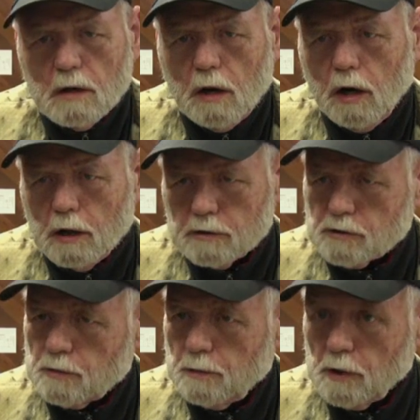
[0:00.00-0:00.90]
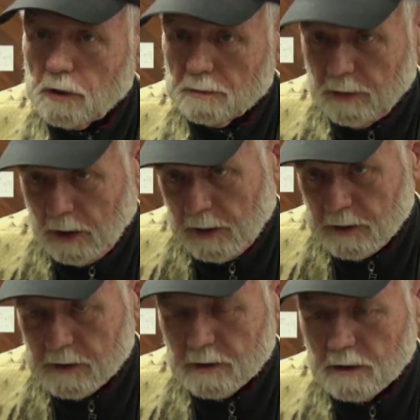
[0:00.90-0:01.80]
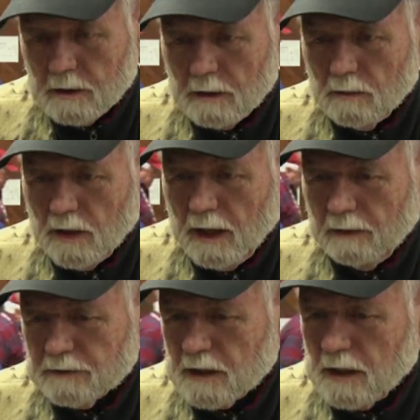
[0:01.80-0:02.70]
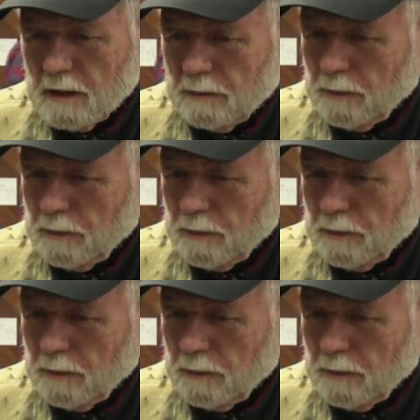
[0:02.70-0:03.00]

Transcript: arch put in place, and we have to get it